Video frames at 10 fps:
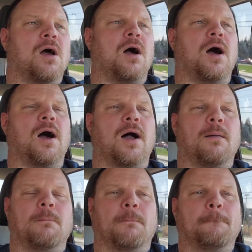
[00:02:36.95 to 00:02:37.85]

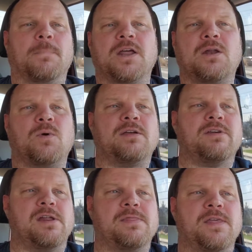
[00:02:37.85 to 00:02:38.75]
But anyways, I
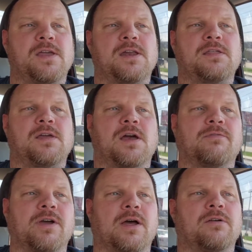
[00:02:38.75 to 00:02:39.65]
didn't think anything of
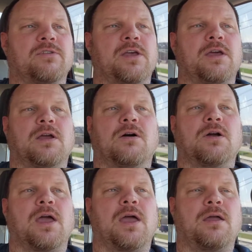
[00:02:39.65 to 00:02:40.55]
it. I was like,
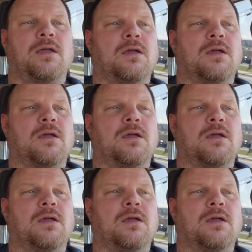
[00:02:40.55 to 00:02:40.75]
okay,